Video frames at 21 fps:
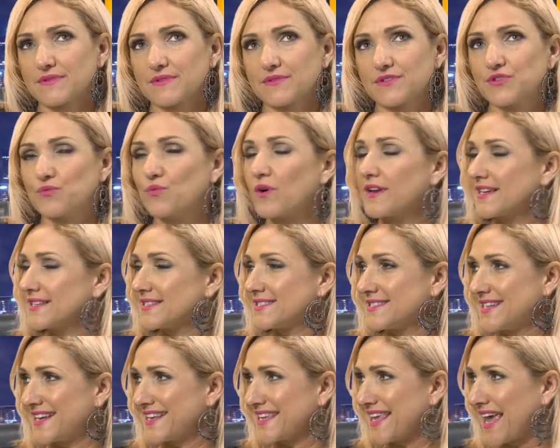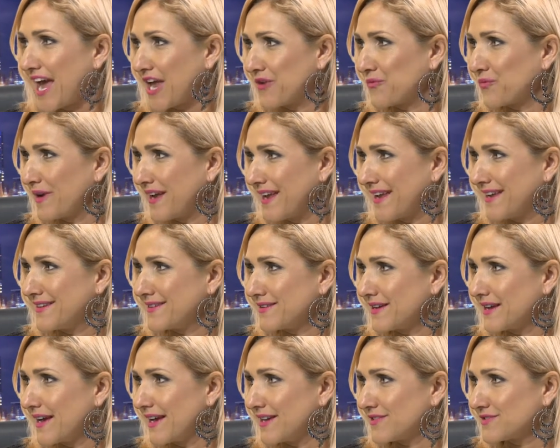to what extent can we
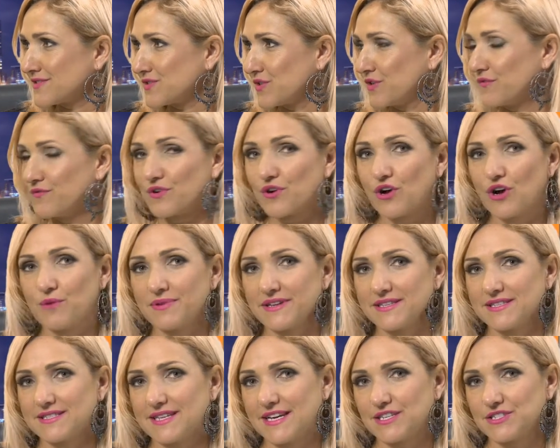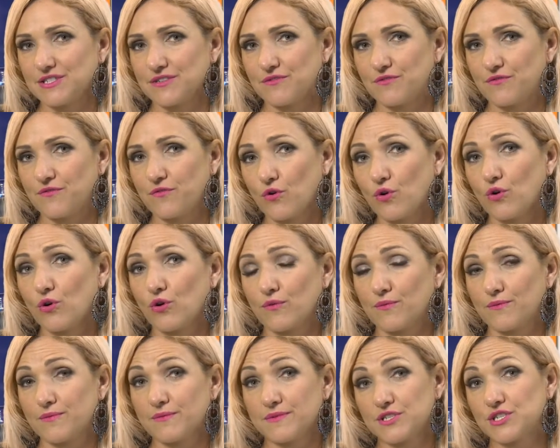sue for compensation
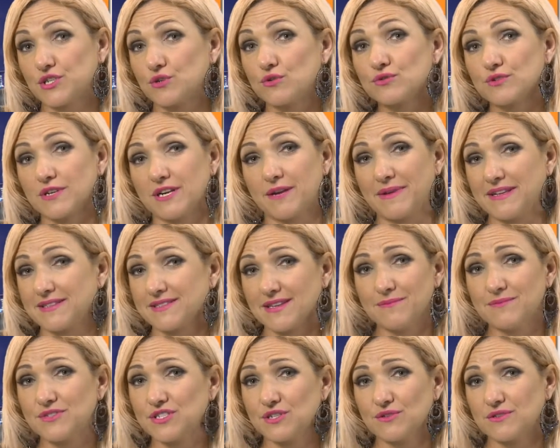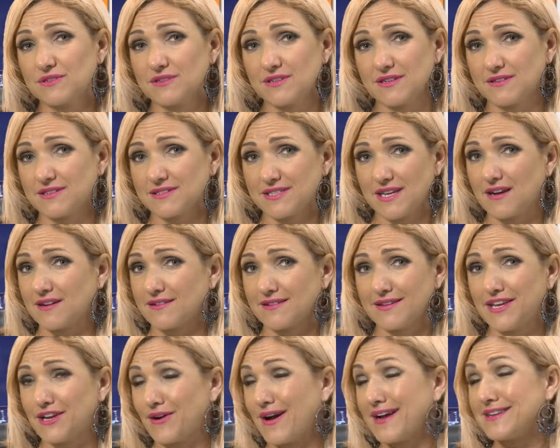for children? I mean, some children are as young,
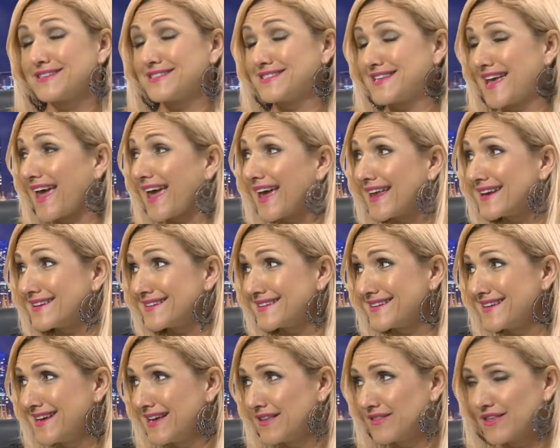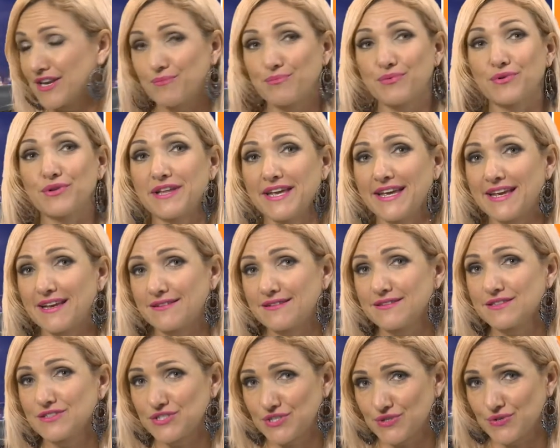you know, under 10 that are
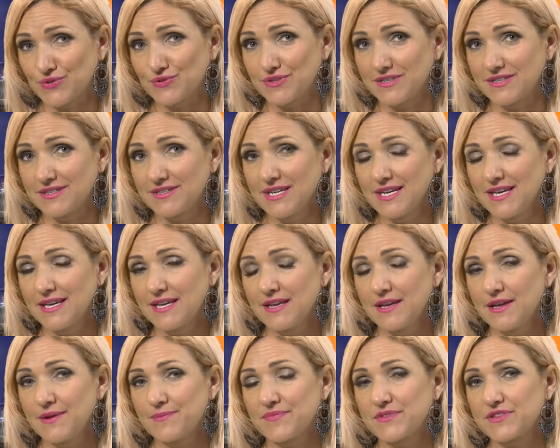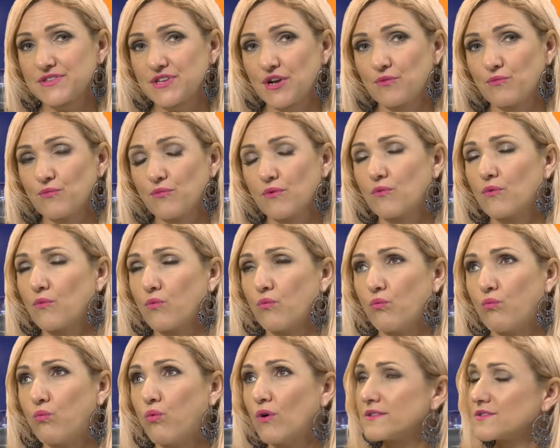bullying children. So
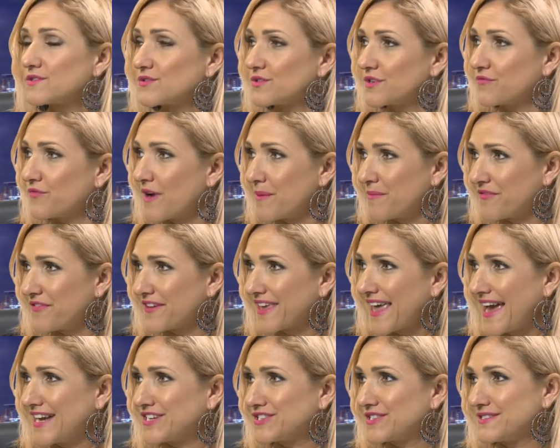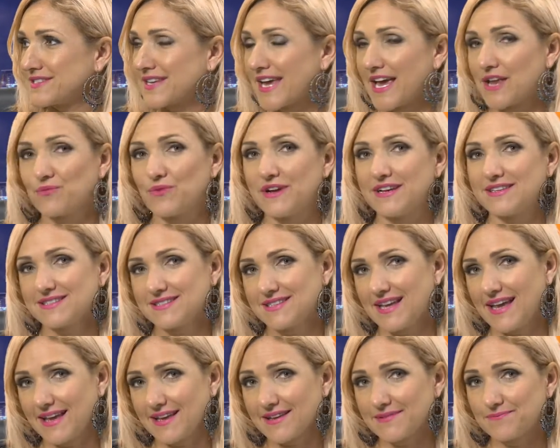what sort of ramifications can we
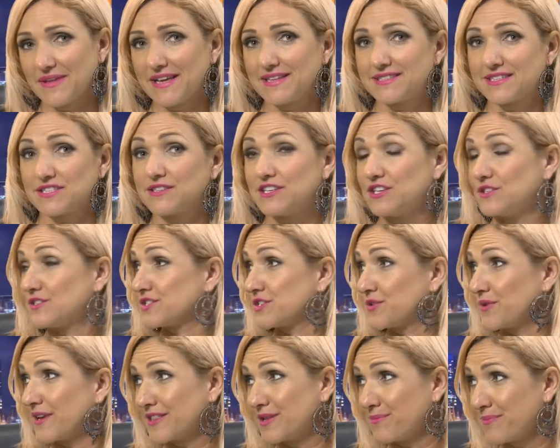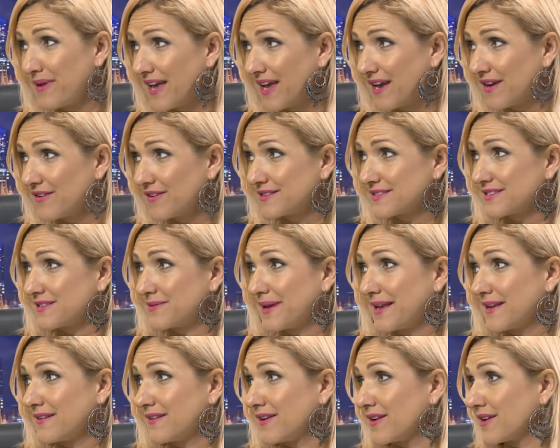seek? Is it you suing the parents? I
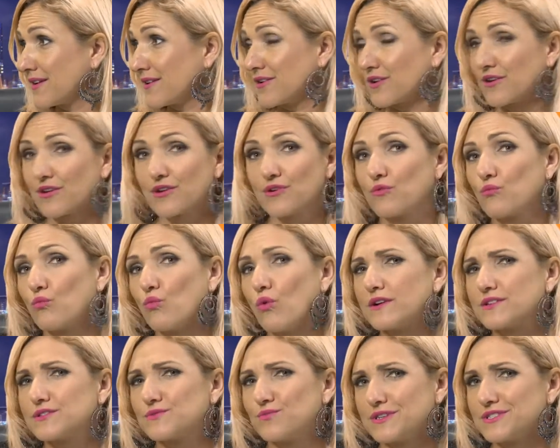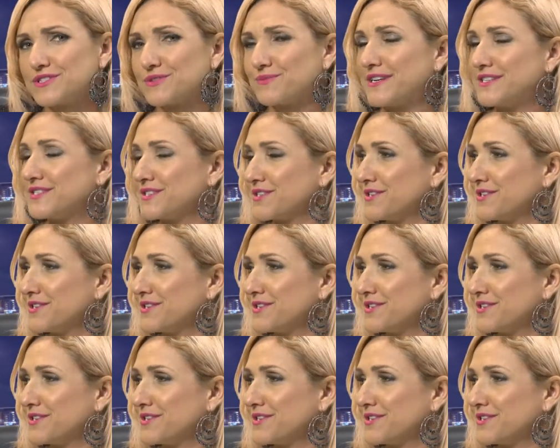mean, what do we do